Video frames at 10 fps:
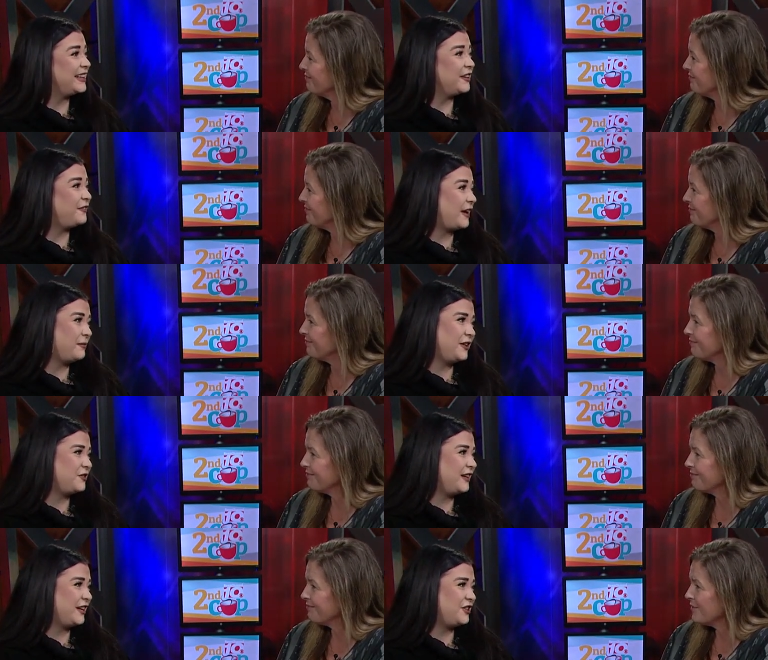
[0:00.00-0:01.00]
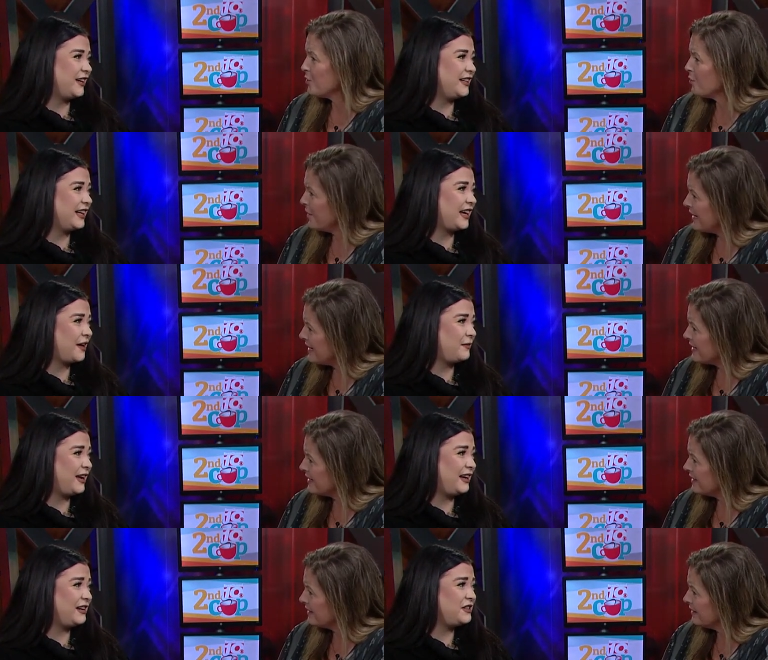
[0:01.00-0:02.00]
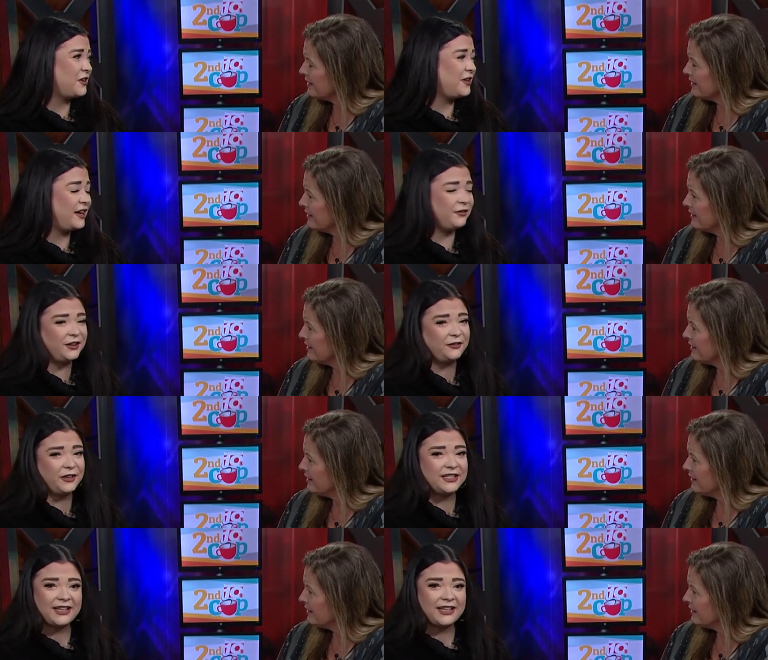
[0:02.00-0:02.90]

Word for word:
Speaker 1: their family tradition Sweet. to come in and donate for the first